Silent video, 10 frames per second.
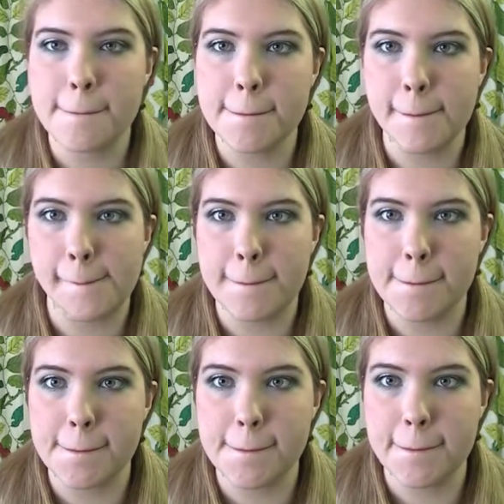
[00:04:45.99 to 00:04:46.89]

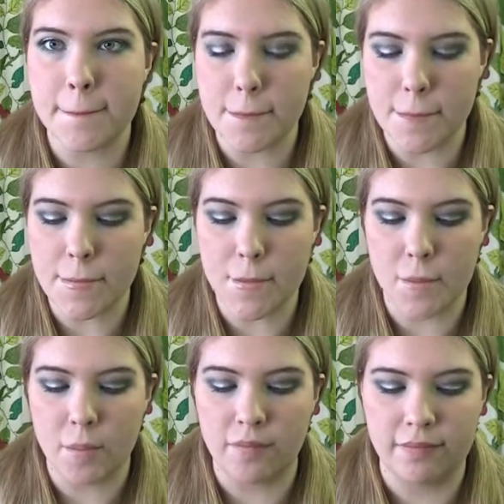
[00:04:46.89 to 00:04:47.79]

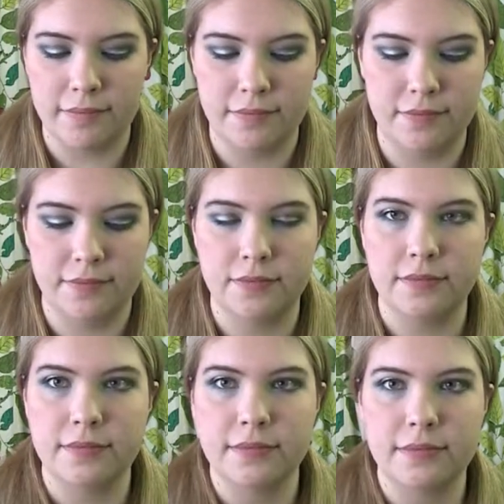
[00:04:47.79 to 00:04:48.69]

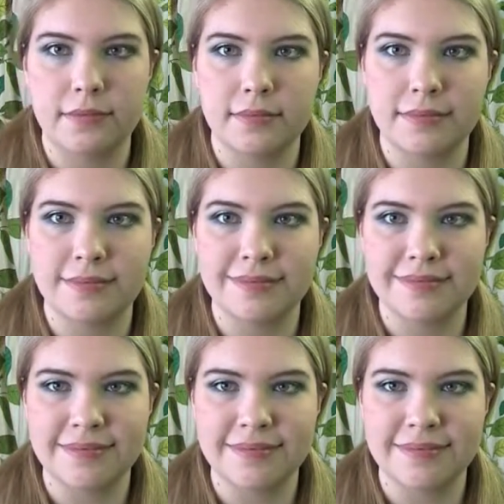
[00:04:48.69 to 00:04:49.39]
(silence)